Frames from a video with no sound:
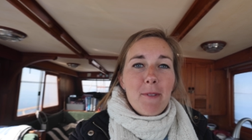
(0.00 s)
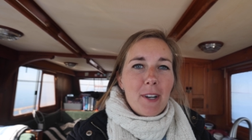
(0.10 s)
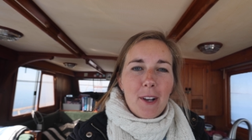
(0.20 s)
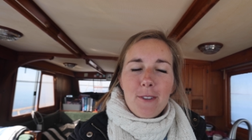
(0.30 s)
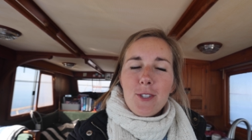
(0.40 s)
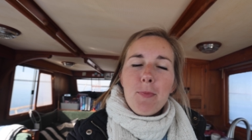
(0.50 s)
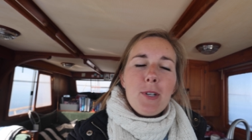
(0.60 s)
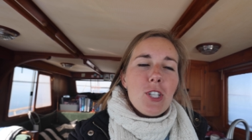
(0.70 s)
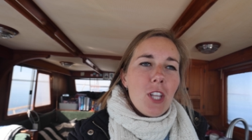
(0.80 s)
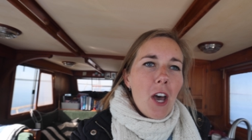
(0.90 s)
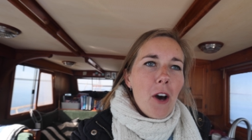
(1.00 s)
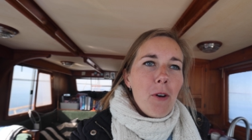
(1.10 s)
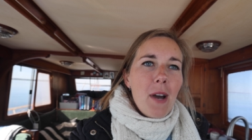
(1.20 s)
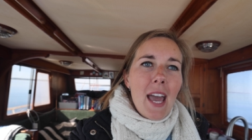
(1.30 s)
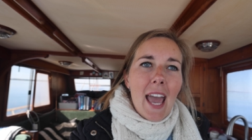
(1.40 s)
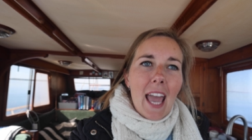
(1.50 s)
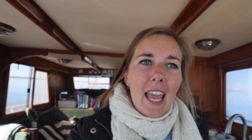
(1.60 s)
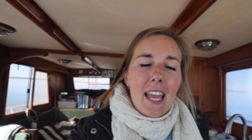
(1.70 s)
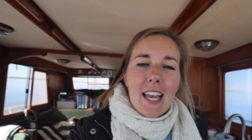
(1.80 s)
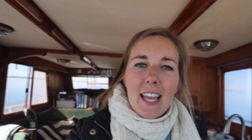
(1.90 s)
We're gonna go super slow
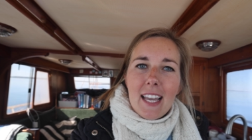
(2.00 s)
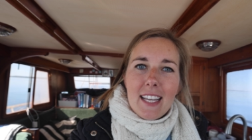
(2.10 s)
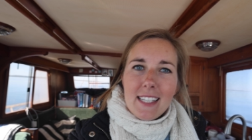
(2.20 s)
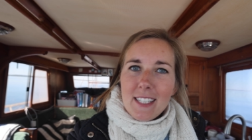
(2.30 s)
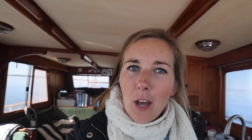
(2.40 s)
and